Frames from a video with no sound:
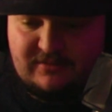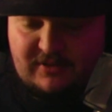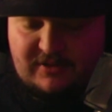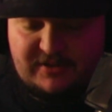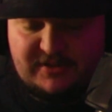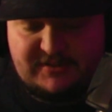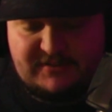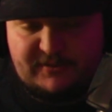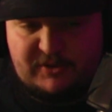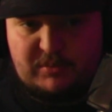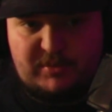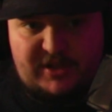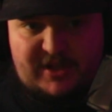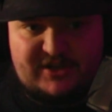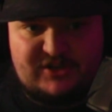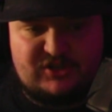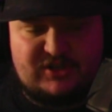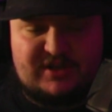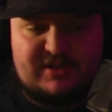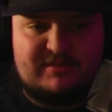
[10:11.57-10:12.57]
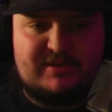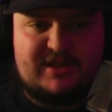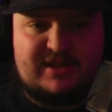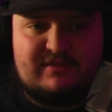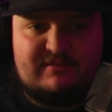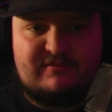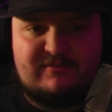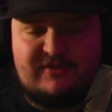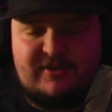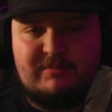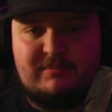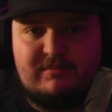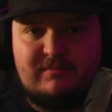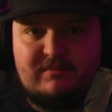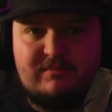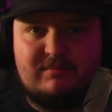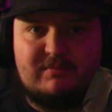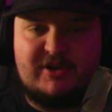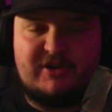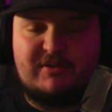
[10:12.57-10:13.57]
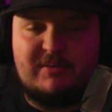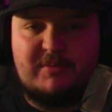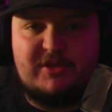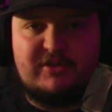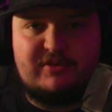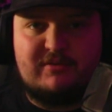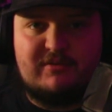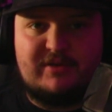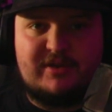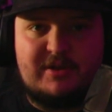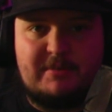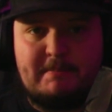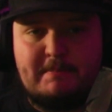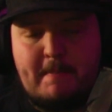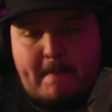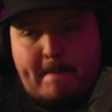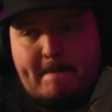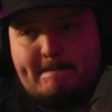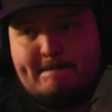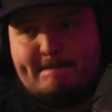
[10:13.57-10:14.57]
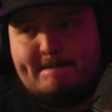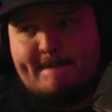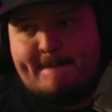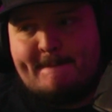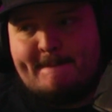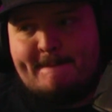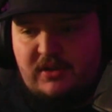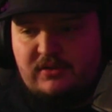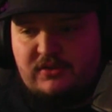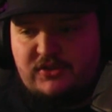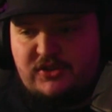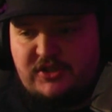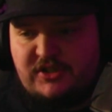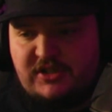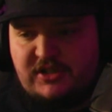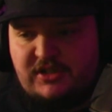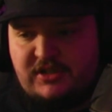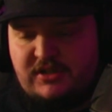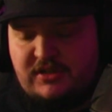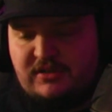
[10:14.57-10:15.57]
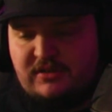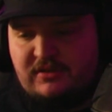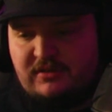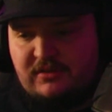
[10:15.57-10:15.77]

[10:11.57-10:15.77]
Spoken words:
All this verbal lashing I would get from my grandmother growing up. She